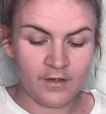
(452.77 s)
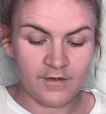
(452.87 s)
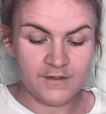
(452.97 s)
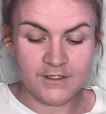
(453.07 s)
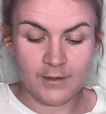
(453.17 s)

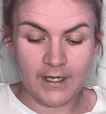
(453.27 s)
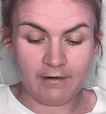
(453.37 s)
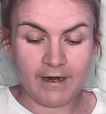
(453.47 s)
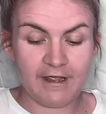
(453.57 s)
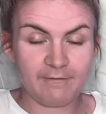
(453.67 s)
So here I
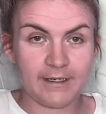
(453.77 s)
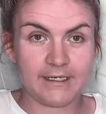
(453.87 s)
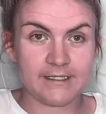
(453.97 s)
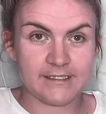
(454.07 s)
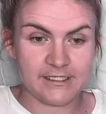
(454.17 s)
have my
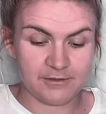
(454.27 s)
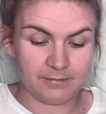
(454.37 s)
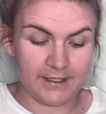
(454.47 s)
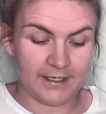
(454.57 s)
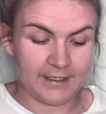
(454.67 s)
Cartesian
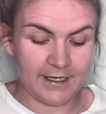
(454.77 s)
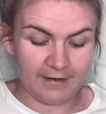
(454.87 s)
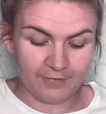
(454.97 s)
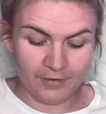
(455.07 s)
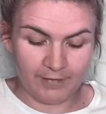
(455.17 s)
plane and I've got
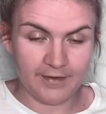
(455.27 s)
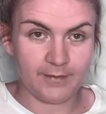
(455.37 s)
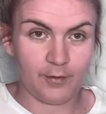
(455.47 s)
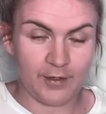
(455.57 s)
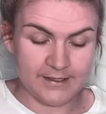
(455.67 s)
to write the
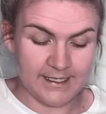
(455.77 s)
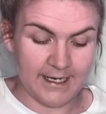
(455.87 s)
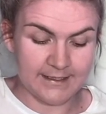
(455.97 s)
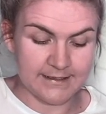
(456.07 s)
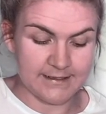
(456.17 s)
points A
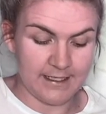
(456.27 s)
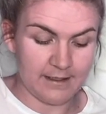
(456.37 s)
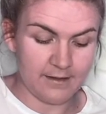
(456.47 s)
to D.